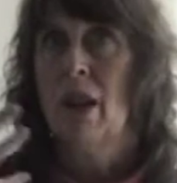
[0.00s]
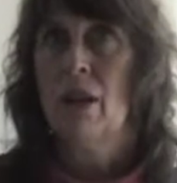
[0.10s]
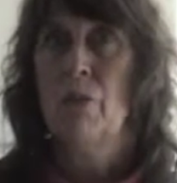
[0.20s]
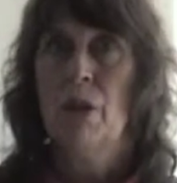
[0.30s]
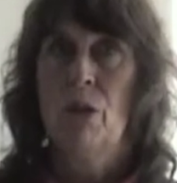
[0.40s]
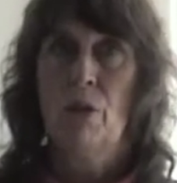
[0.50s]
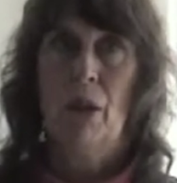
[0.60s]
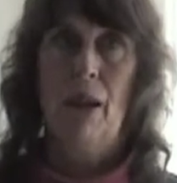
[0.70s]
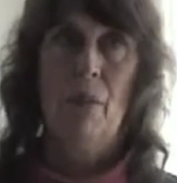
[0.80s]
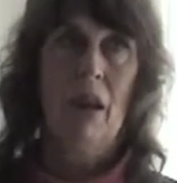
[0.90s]
documents, or
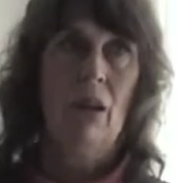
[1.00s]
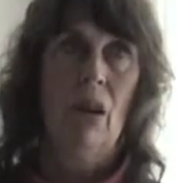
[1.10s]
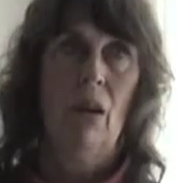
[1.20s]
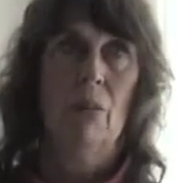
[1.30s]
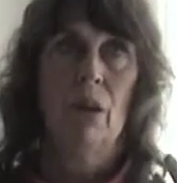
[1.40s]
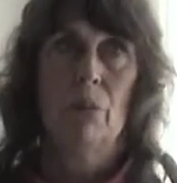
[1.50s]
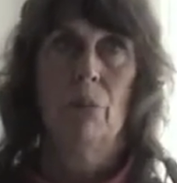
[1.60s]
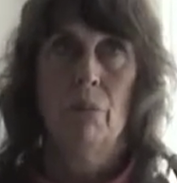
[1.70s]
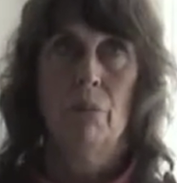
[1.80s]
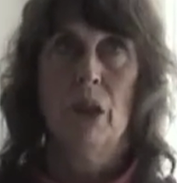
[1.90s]
what I might call
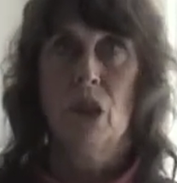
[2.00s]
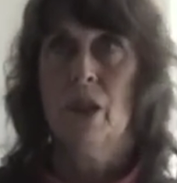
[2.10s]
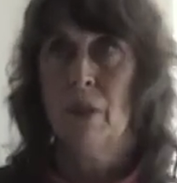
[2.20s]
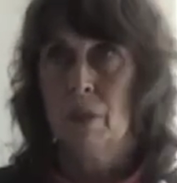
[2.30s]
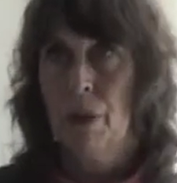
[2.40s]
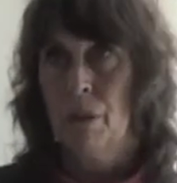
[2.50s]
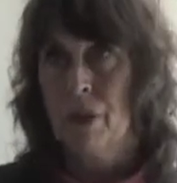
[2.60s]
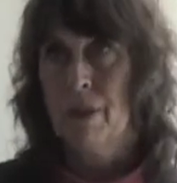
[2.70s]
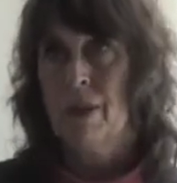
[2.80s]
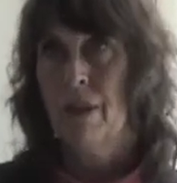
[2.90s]
mission and
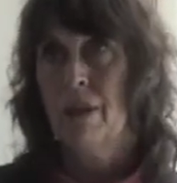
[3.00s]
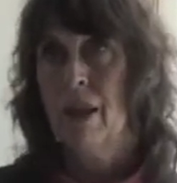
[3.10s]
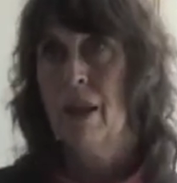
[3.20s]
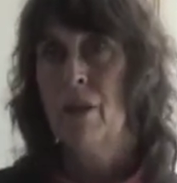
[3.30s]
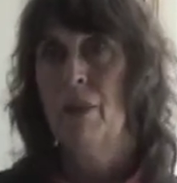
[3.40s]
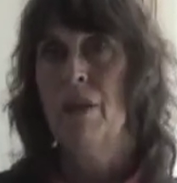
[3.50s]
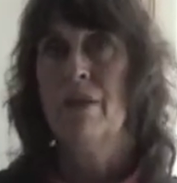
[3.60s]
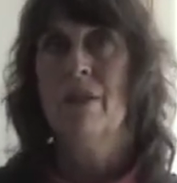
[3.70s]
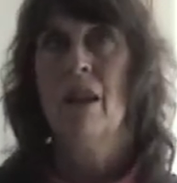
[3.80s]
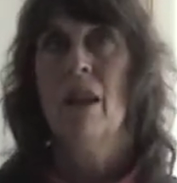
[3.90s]
purpose
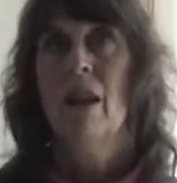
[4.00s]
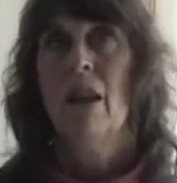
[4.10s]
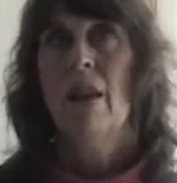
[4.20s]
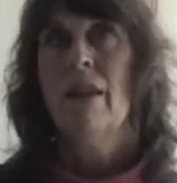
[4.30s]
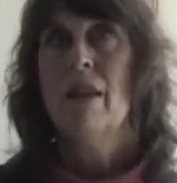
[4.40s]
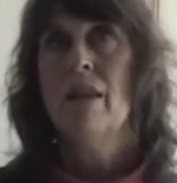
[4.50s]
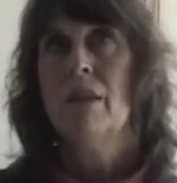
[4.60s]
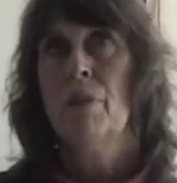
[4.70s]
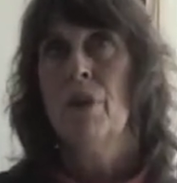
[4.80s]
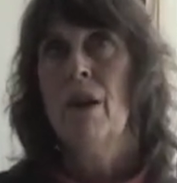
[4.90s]
documents,
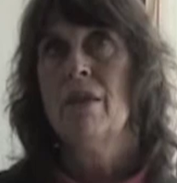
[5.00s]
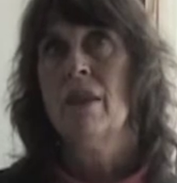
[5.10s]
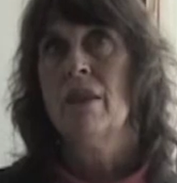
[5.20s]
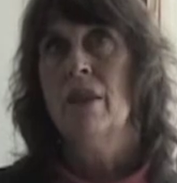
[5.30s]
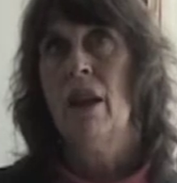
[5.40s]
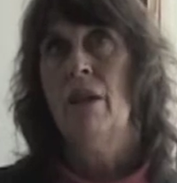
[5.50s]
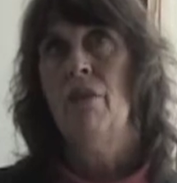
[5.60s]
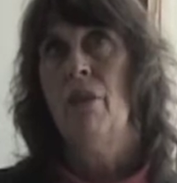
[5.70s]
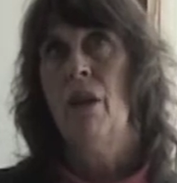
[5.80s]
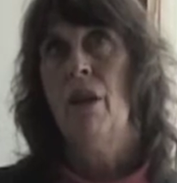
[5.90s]
is a process that
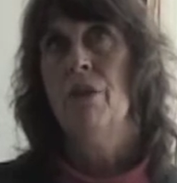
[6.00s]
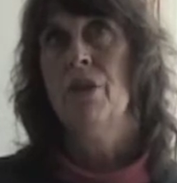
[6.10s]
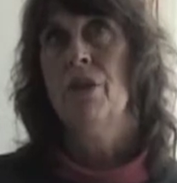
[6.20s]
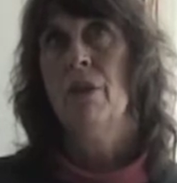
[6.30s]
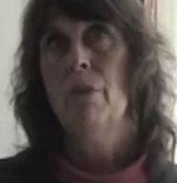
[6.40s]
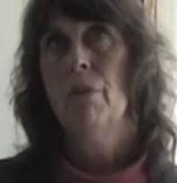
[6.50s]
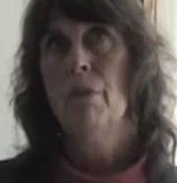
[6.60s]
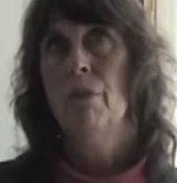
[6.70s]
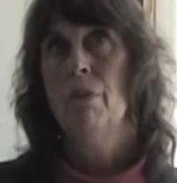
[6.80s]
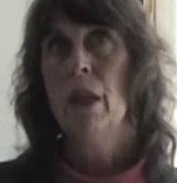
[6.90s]
involves
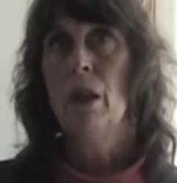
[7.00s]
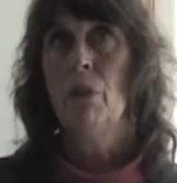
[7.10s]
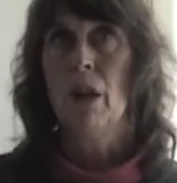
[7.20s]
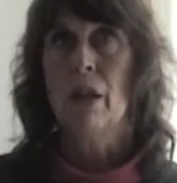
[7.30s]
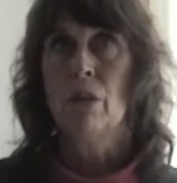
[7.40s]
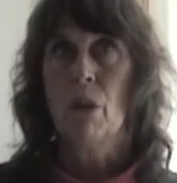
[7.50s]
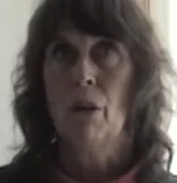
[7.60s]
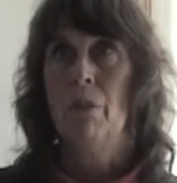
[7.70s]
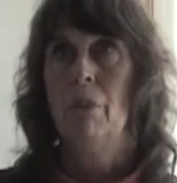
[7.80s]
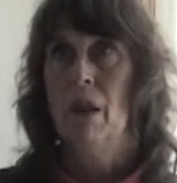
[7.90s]
many weeks
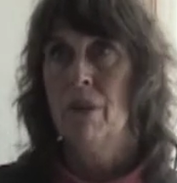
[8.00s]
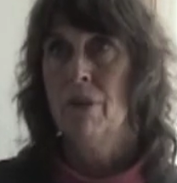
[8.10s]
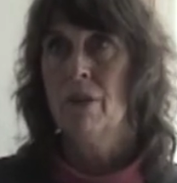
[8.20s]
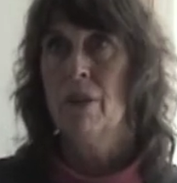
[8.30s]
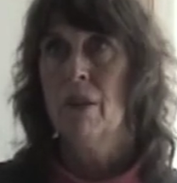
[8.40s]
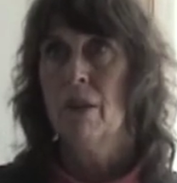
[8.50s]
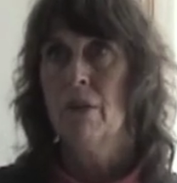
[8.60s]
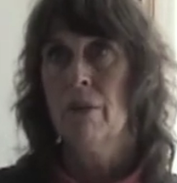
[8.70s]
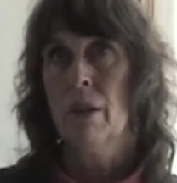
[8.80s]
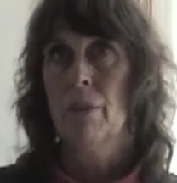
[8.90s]
or months,
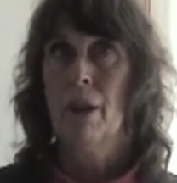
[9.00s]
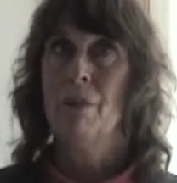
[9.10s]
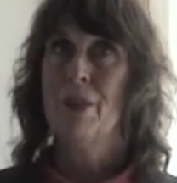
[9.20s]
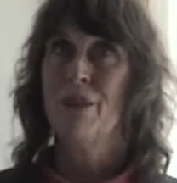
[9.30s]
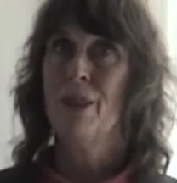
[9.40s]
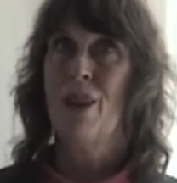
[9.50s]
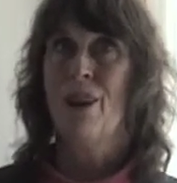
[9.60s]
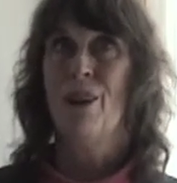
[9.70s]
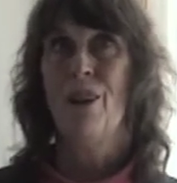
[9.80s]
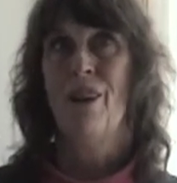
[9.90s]
sometimes even
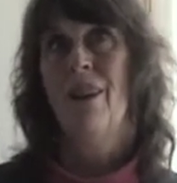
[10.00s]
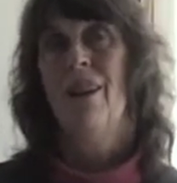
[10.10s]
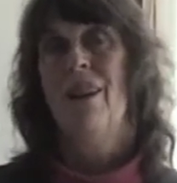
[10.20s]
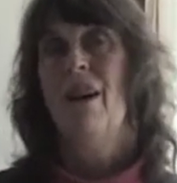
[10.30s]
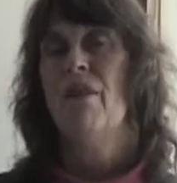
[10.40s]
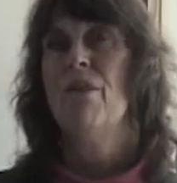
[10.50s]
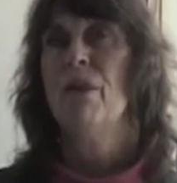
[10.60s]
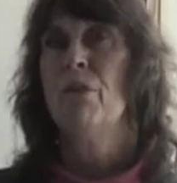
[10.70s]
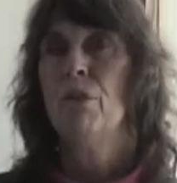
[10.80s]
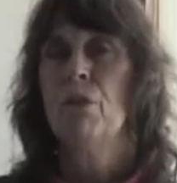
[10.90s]
longer, of
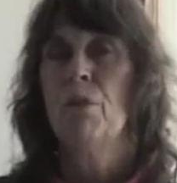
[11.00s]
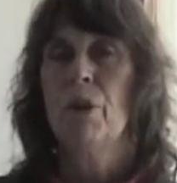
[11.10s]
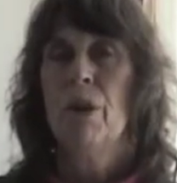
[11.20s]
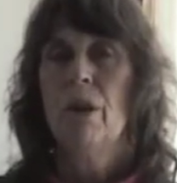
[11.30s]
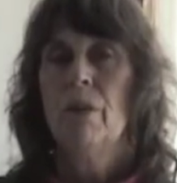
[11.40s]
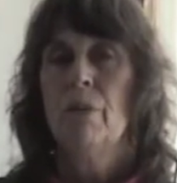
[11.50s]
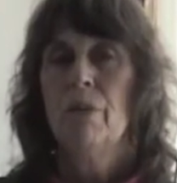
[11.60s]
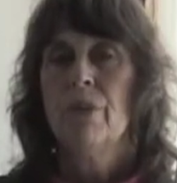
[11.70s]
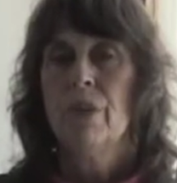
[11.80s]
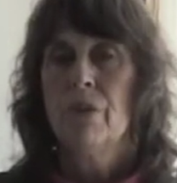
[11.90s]
the group
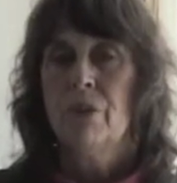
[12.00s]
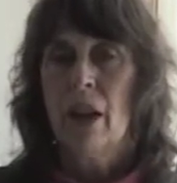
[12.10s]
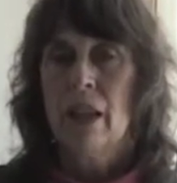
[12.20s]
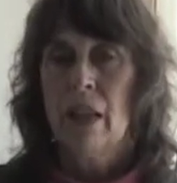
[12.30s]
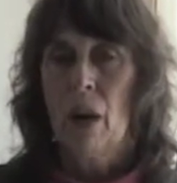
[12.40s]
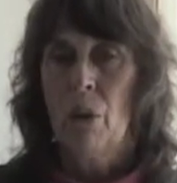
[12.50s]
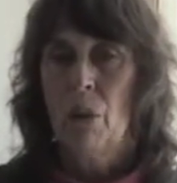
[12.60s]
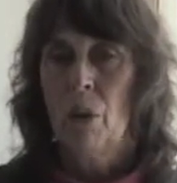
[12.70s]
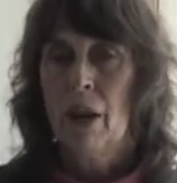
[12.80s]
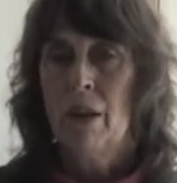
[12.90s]
finding out
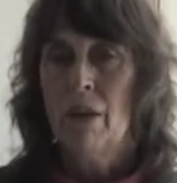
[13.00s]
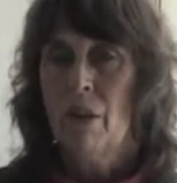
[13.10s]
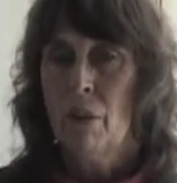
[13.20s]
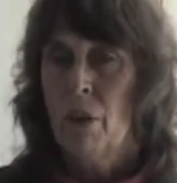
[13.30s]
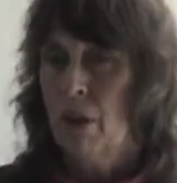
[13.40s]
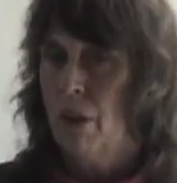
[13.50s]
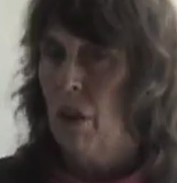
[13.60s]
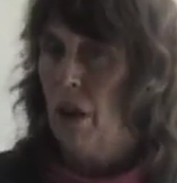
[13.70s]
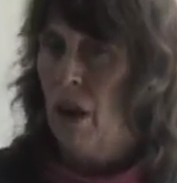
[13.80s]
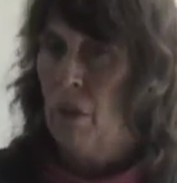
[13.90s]
what are
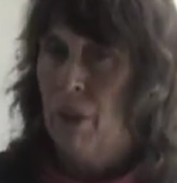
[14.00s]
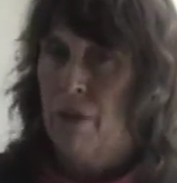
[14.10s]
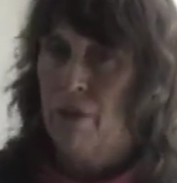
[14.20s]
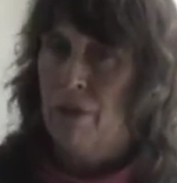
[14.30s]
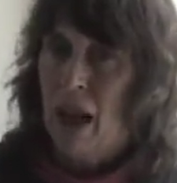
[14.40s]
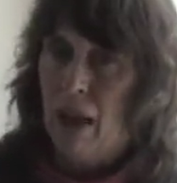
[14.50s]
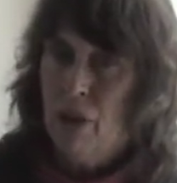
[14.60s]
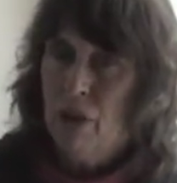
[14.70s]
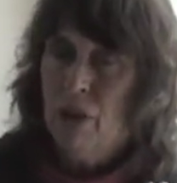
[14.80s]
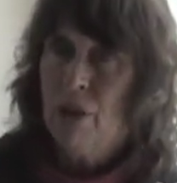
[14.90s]
their common
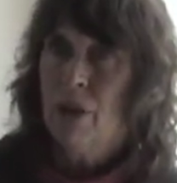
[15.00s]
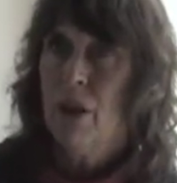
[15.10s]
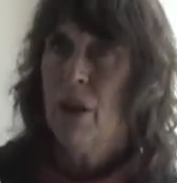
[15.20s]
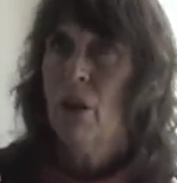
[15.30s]
values,